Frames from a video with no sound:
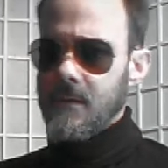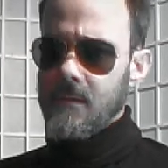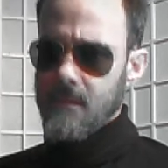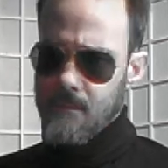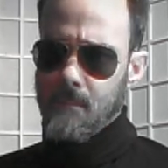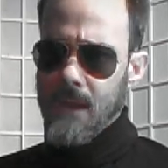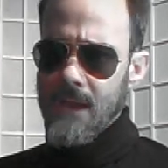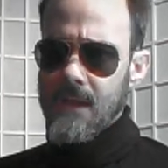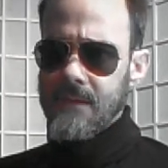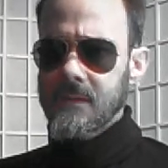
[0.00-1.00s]

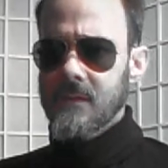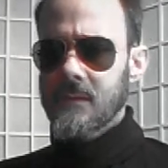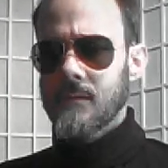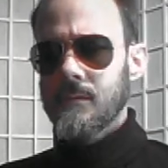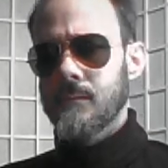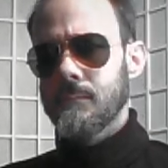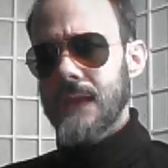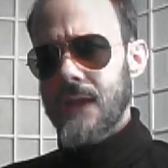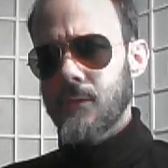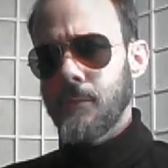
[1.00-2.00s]
Milan, in
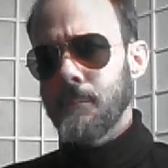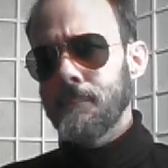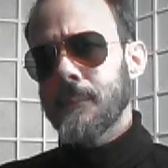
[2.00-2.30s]
Milano,